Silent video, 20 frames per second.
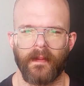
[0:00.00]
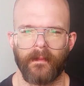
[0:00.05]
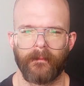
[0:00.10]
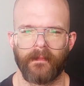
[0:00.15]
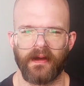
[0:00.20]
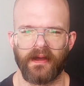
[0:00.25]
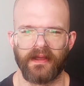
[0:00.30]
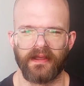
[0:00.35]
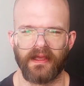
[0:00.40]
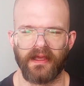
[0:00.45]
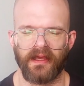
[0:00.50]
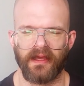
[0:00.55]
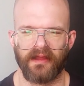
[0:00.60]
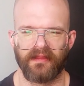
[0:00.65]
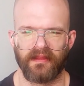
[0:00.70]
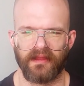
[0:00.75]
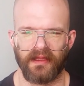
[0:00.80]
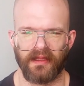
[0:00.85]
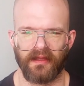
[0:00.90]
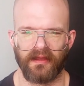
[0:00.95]
But yeah, I
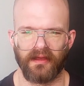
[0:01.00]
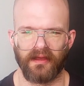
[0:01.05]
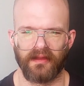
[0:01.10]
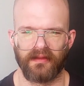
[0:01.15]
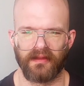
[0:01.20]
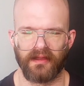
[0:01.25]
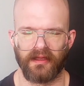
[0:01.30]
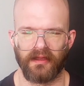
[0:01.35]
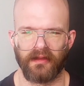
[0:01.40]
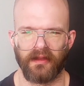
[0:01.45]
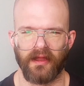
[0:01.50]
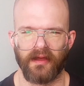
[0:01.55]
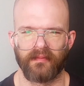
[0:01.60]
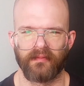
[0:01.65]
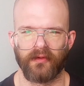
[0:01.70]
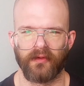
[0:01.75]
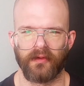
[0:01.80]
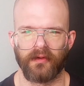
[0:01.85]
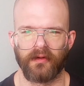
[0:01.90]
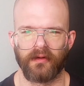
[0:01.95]
think a lot
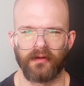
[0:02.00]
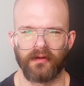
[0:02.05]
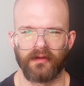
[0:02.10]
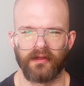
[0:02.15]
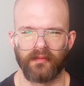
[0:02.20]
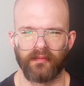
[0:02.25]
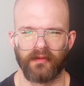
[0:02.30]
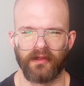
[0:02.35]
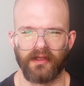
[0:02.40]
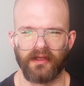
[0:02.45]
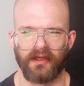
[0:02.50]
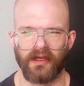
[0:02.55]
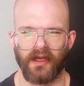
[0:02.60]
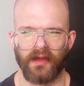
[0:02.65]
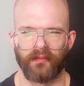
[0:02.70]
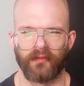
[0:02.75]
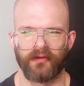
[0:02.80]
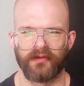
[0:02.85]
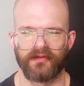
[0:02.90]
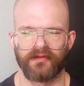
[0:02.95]
more can be
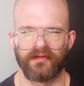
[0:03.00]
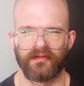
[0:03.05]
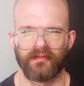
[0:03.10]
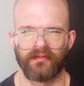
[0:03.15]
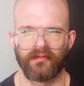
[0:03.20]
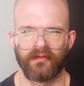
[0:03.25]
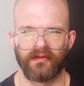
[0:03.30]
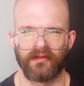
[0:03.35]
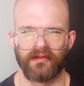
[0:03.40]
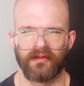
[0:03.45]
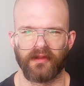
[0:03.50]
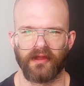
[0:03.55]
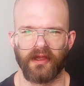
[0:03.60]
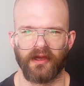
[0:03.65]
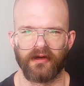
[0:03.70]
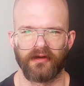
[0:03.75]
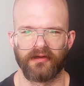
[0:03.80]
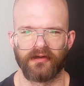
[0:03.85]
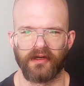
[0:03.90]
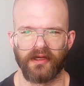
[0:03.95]
accomplished with a
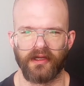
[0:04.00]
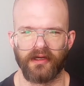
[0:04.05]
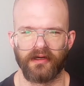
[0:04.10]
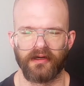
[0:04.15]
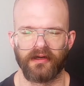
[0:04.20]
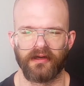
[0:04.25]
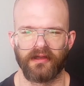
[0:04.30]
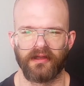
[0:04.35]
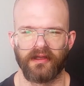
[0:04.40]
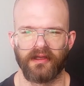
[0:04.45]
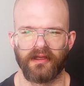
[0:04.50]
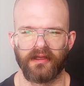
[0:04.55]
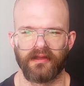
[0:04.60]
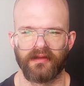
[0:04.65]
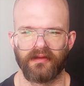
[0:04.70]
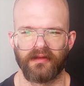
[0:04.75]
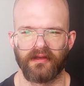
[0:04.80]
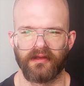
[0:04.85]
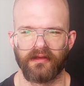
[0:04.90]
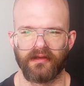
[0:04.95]
hairdryer
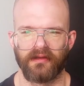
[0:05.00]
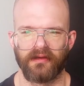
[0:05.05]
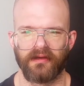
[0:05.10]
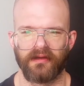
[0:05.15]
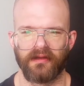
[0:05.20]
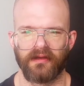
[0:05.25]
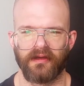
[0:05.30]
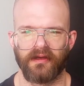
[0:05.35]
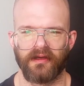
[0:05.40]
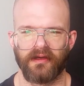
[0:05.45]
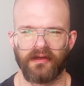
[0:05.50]
and a good